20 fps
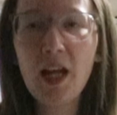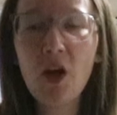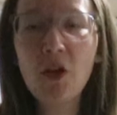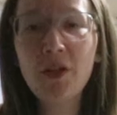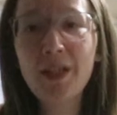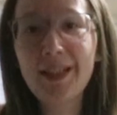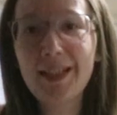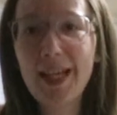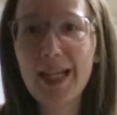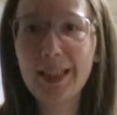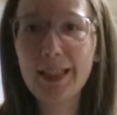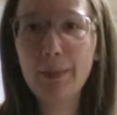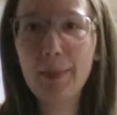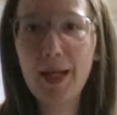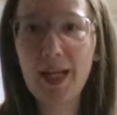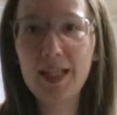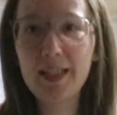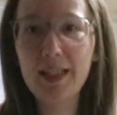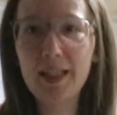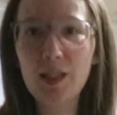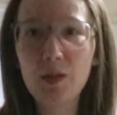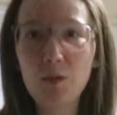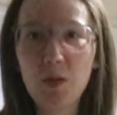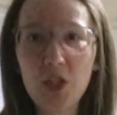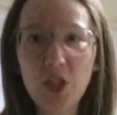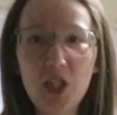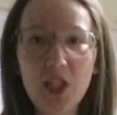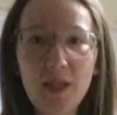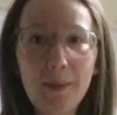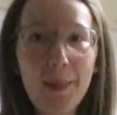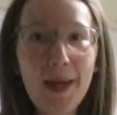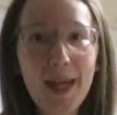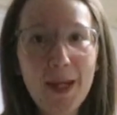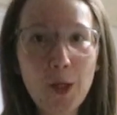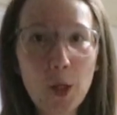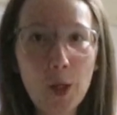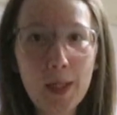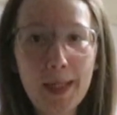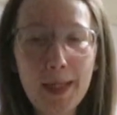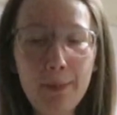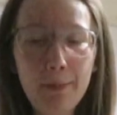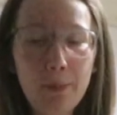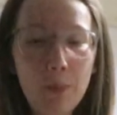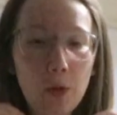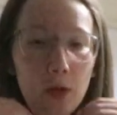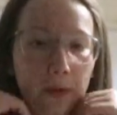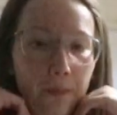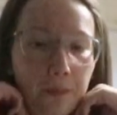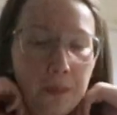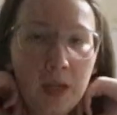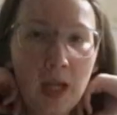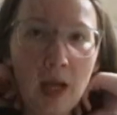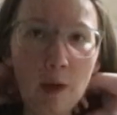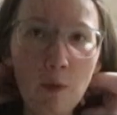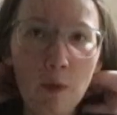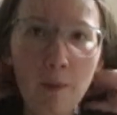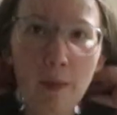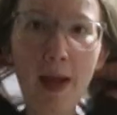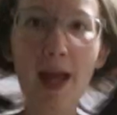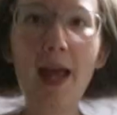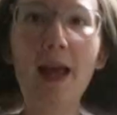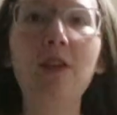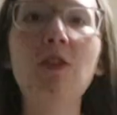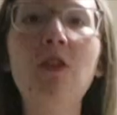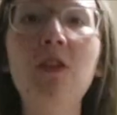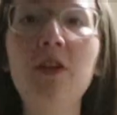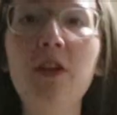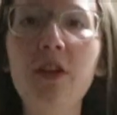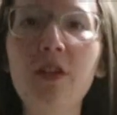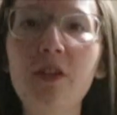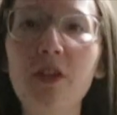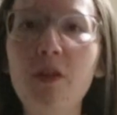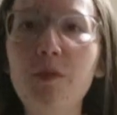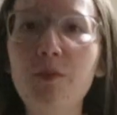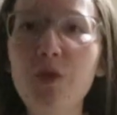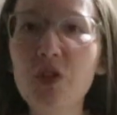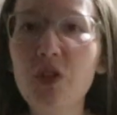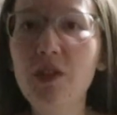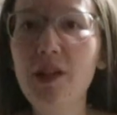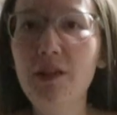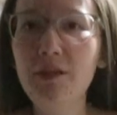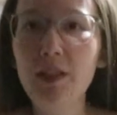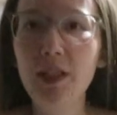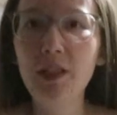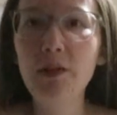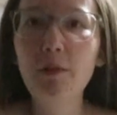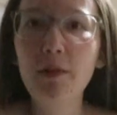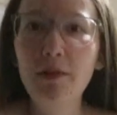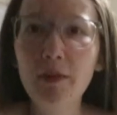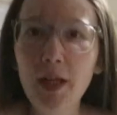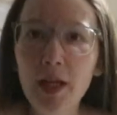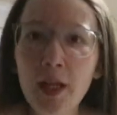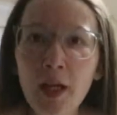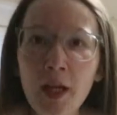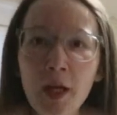on a daily basis which is a bit annoying but I want my hair longer so I'm just gonna have to deal with it